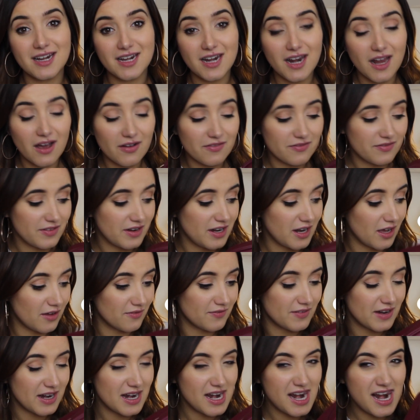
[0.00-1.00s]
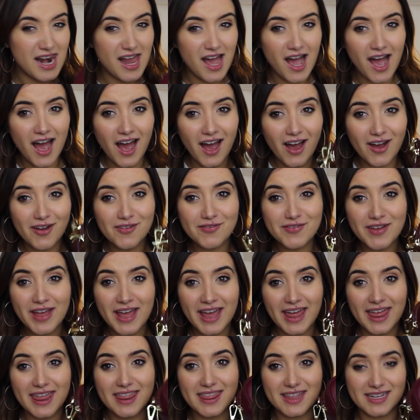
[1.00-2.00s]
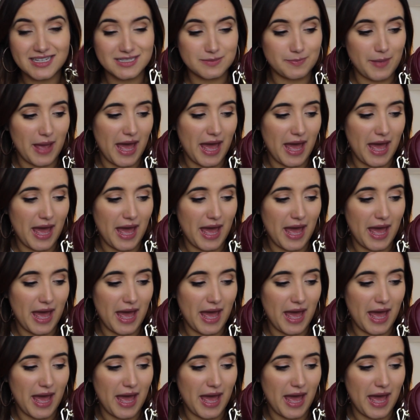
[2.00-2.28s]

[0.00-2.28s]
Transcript: Love, love, love this